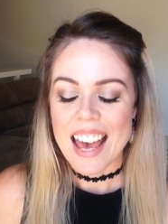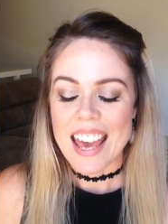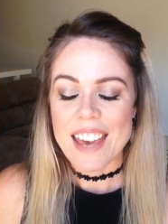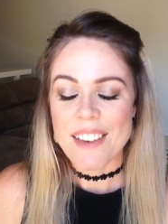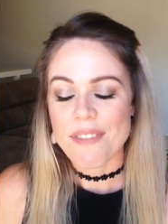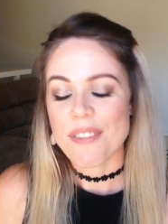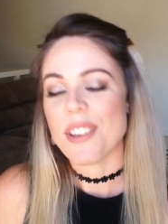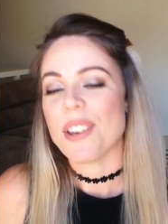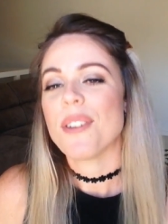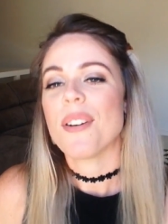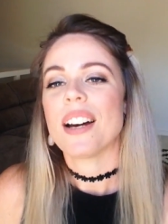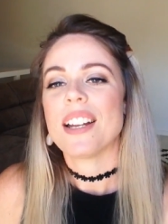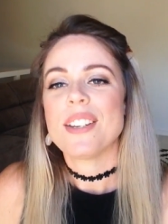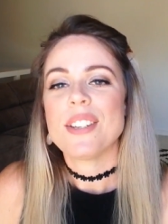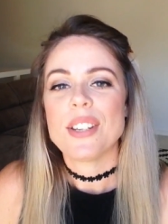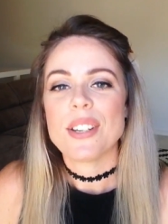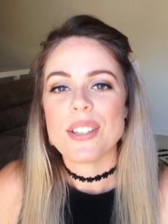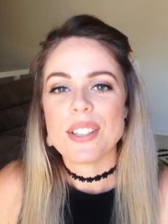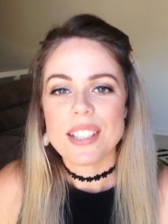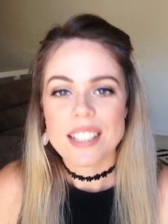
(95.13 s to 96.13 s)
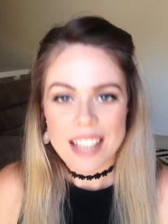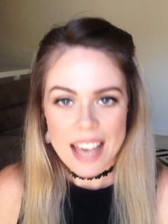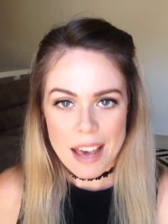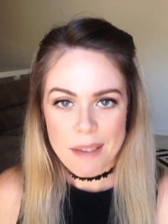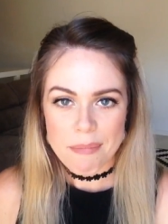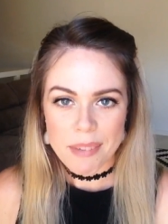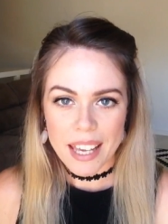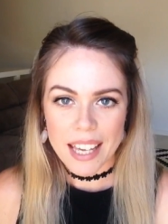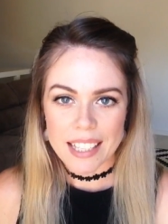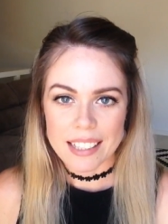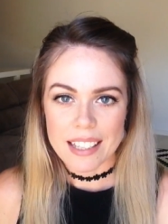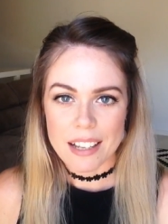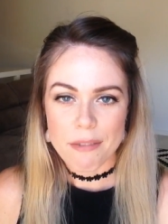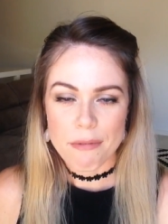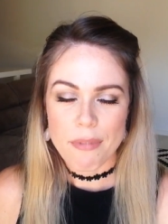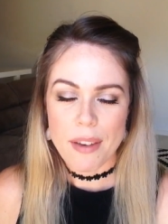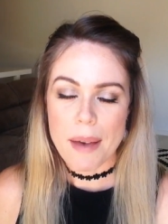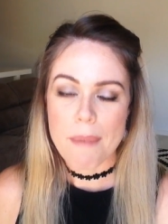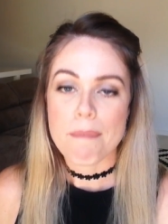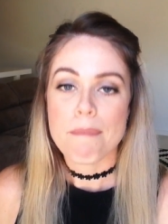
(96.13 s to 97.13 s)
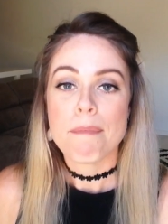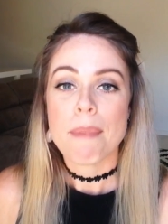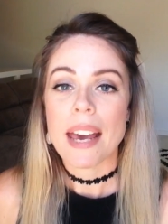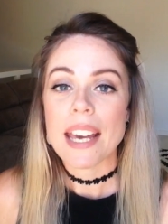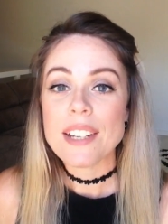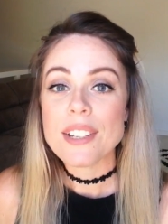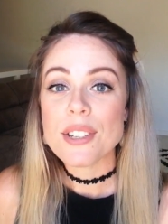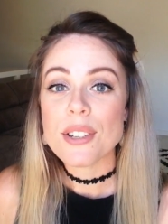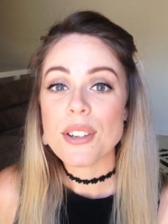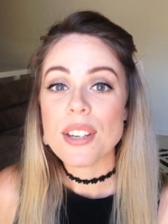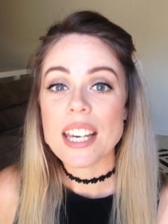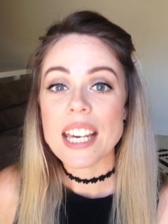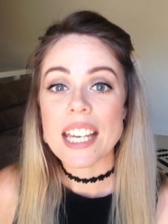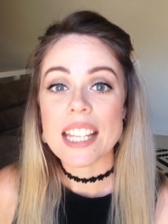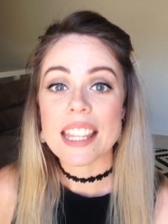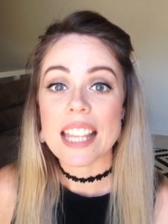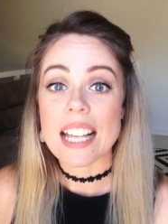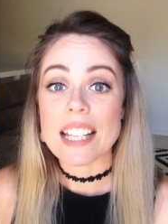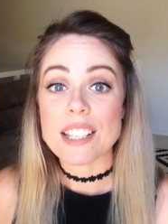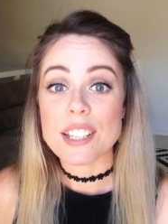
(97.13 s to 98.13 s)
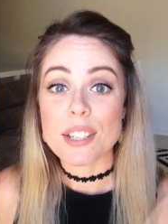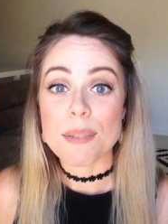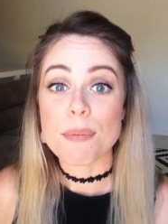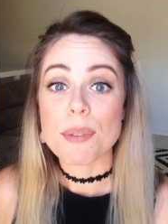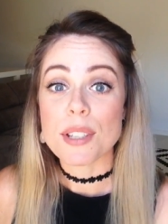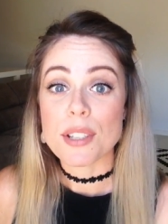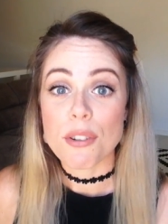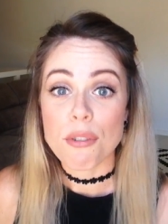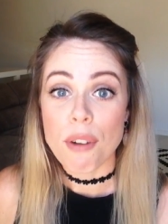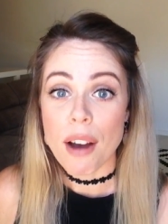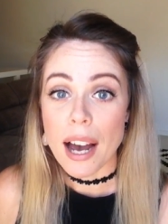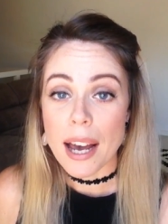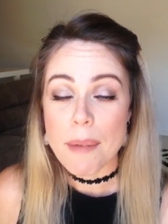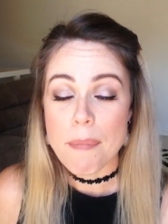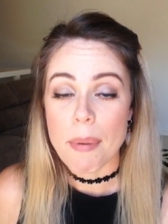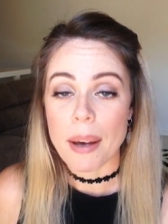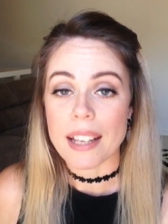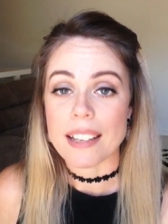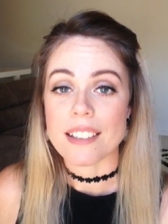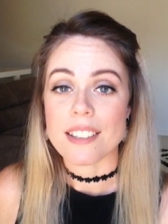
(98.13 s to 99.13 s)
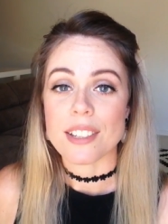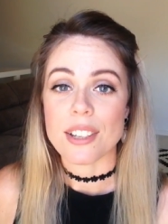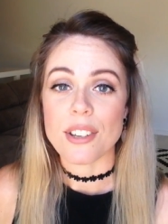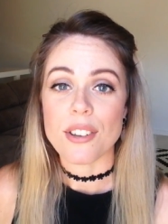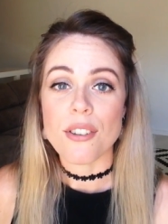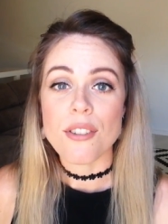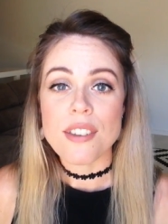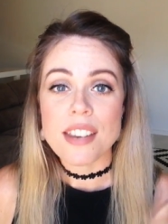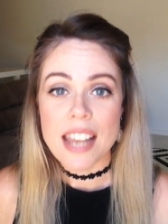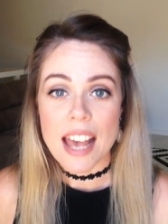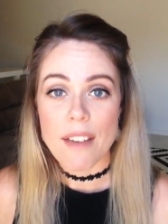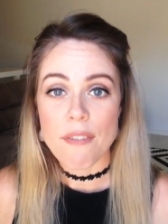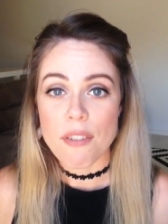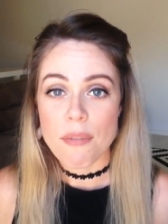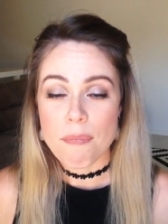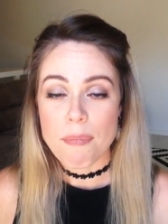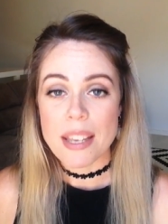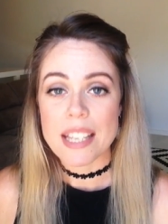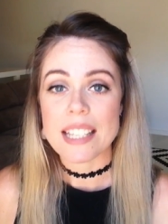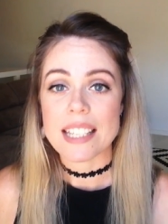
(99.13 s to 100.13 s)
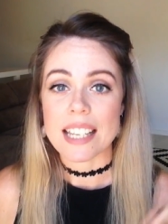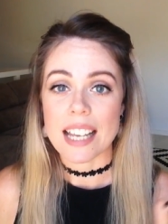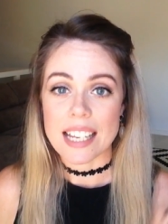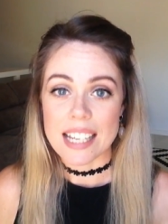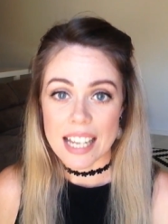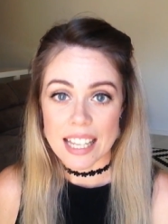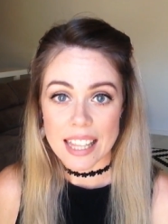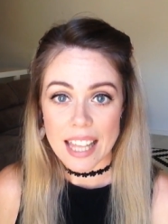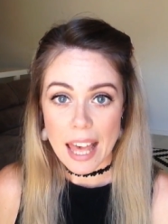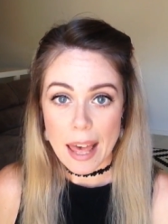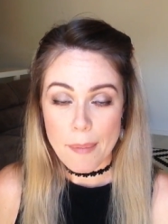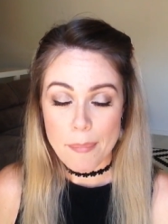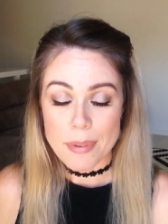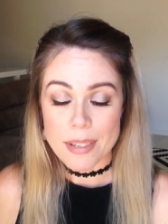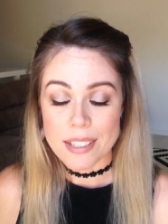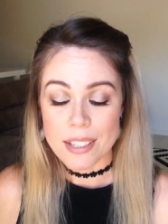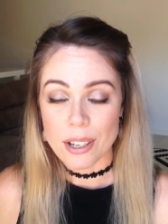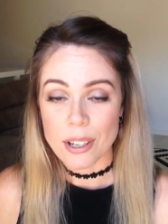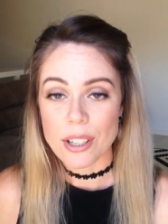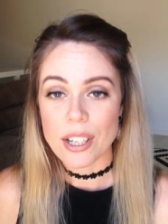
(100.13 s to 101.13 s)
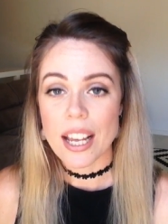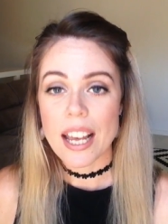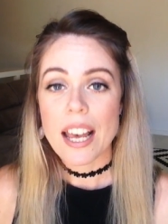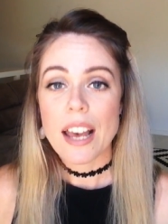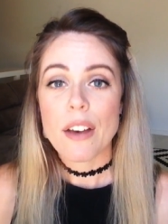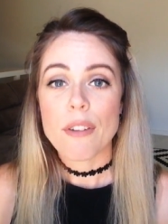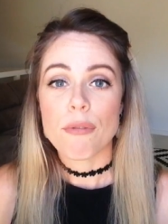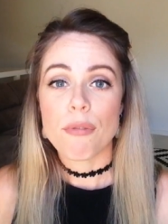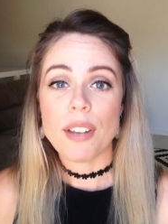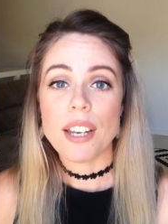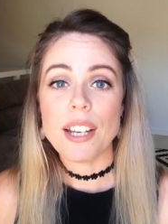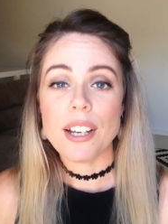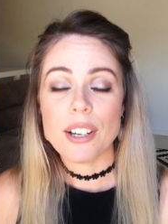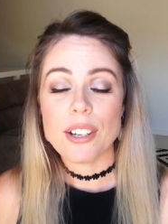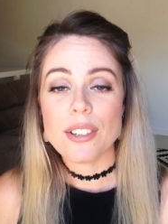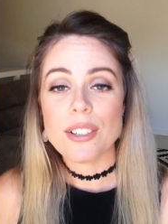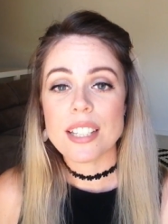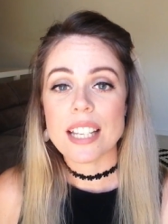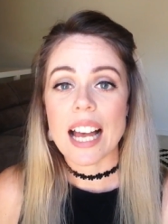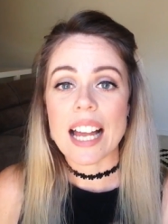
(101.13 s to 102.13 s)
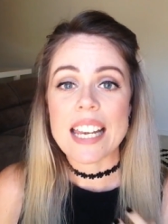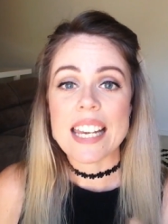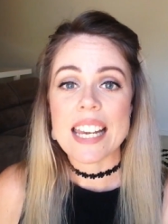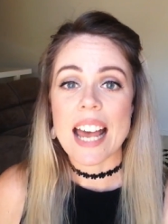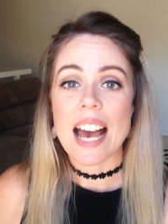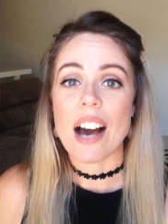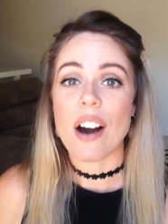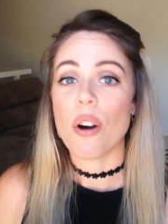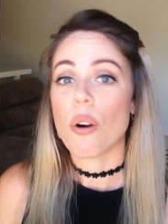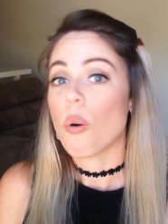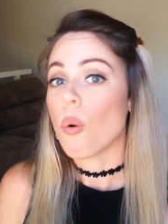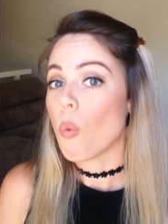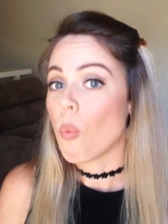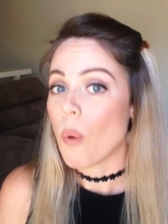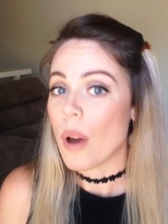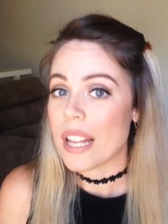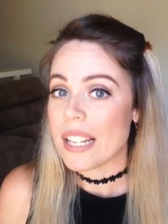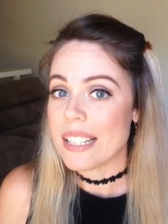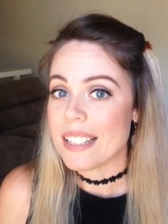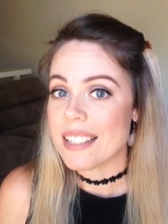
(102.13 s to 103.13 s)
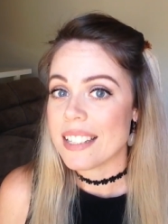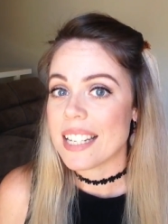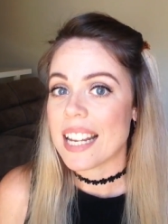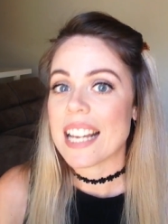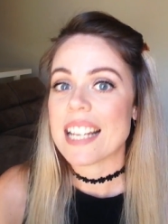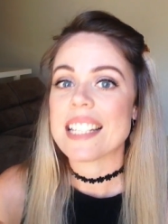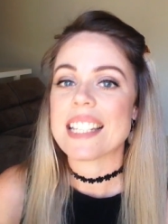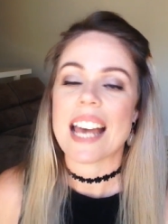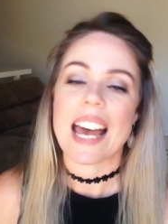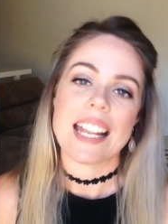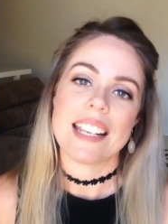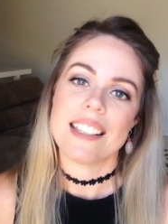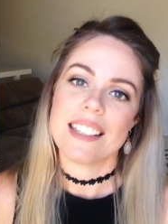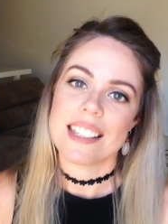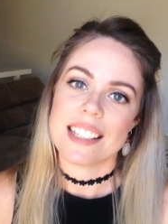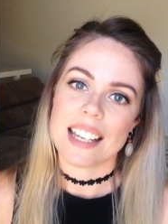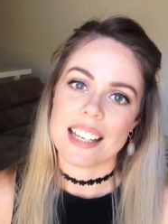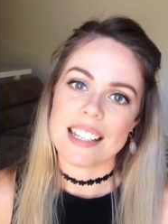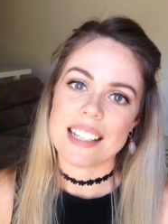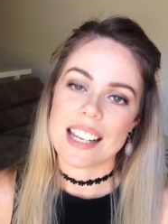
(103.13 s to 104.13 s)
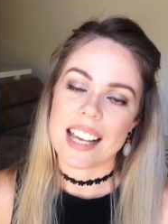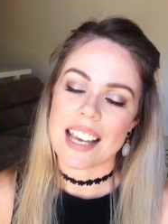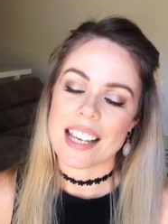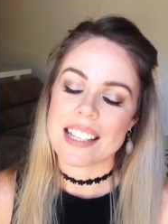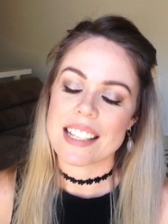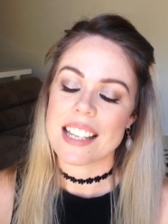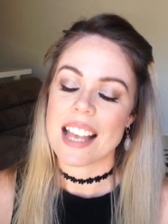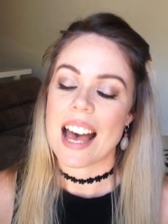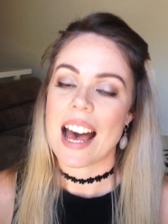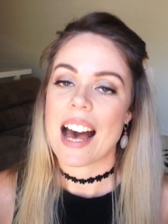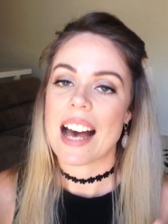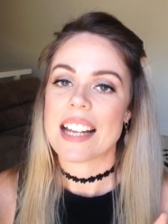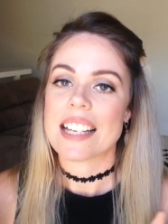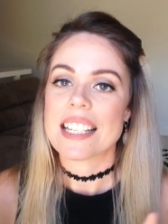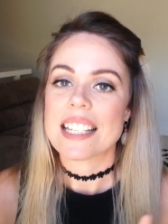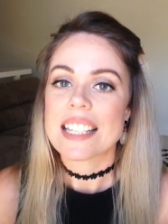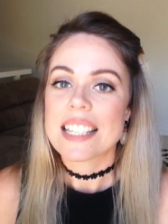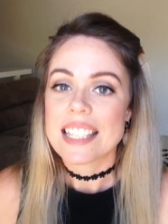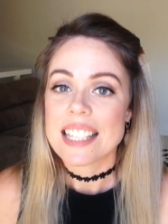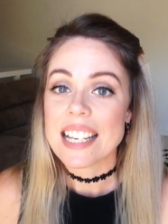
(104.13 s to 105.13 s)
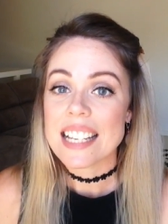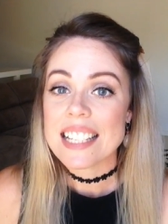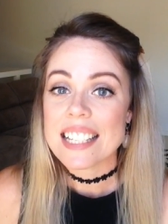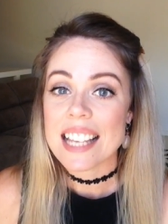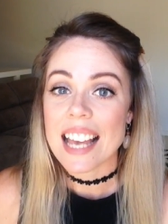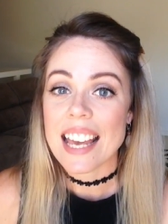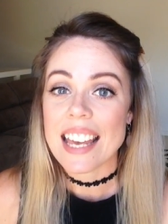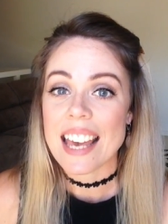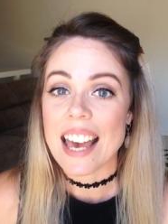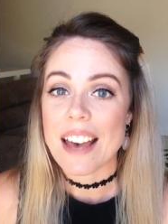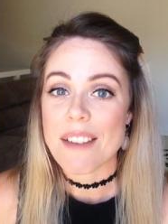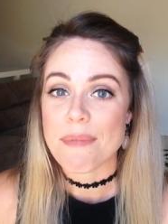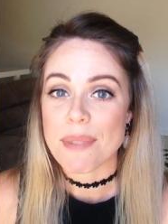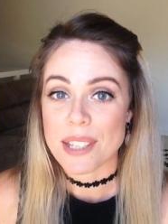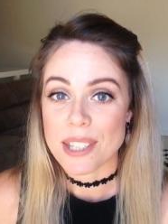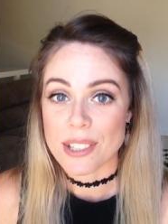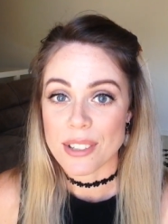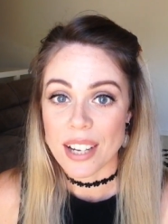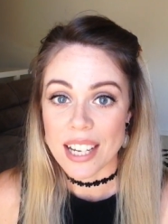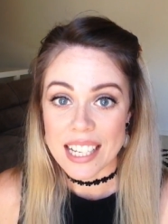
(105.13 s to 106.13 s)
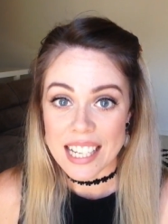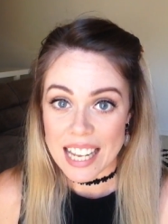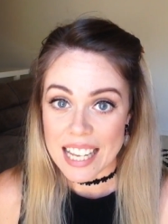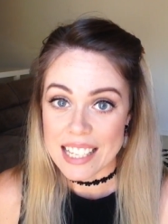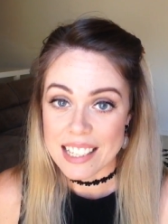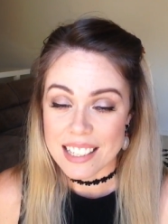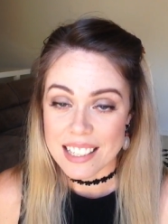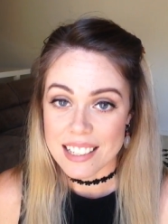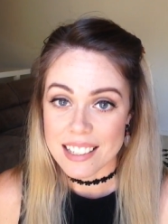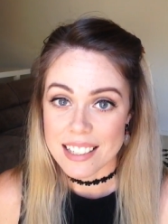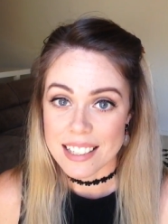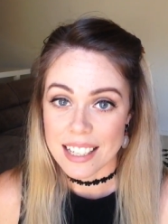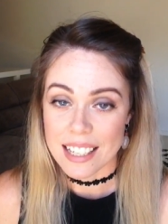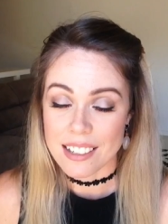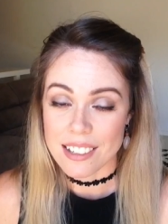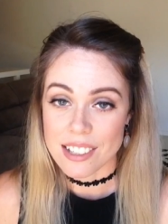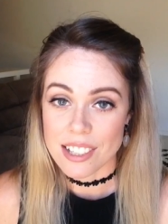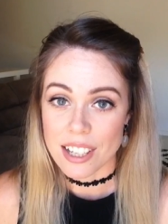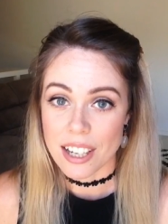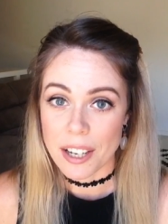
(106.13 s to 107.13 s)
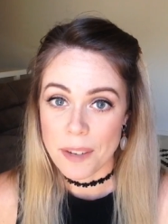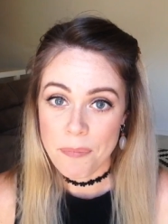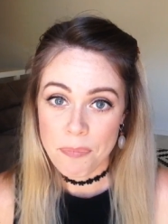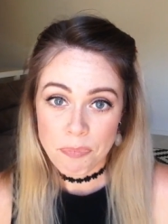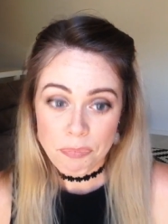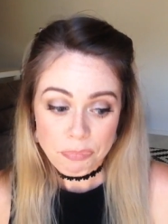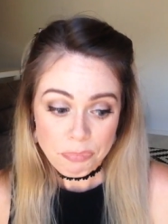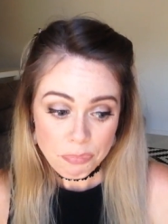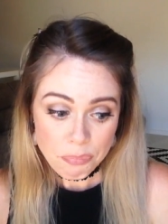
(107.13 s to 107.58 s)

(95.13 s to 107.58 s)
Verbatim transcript: If you are new to the MK Love fam, make sure you hit that subscribe button so you never miss another episode. Videos are now Wednesdays and Sundays at 6 a.m. Australian Eastern Standard Time.